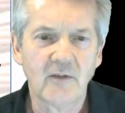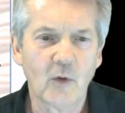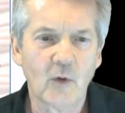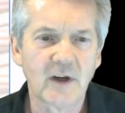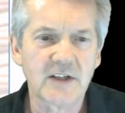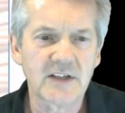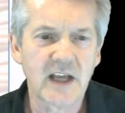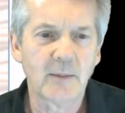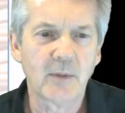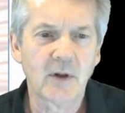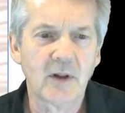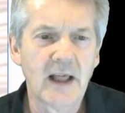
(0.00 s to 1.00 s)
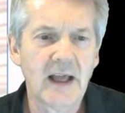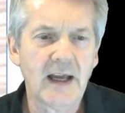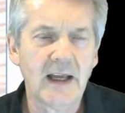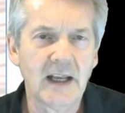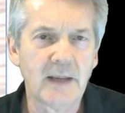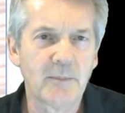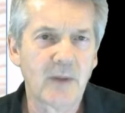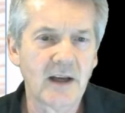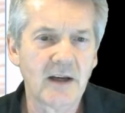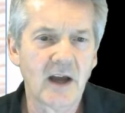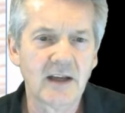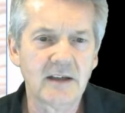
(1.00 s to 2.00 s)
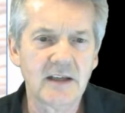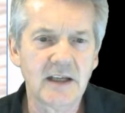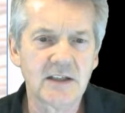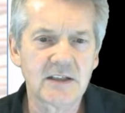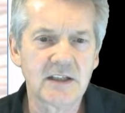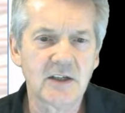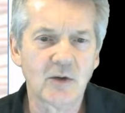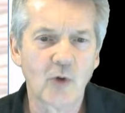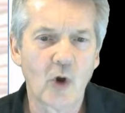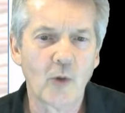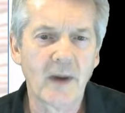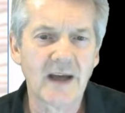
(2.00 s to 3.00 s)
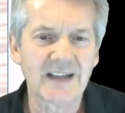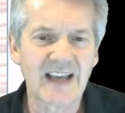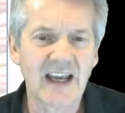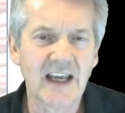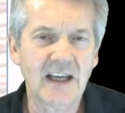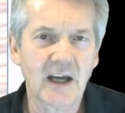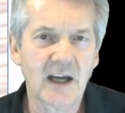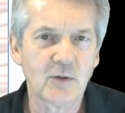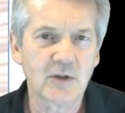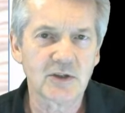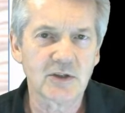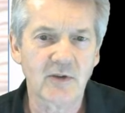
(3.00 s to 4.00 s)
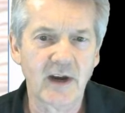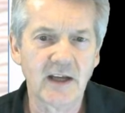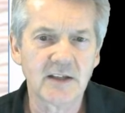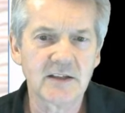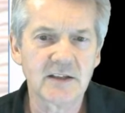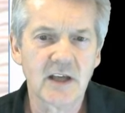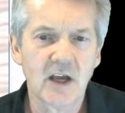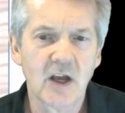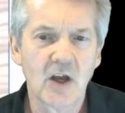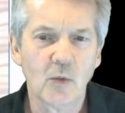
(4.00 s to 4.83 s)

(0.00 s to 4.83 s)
For example, an 8x19 seal rope has 8 outer strands,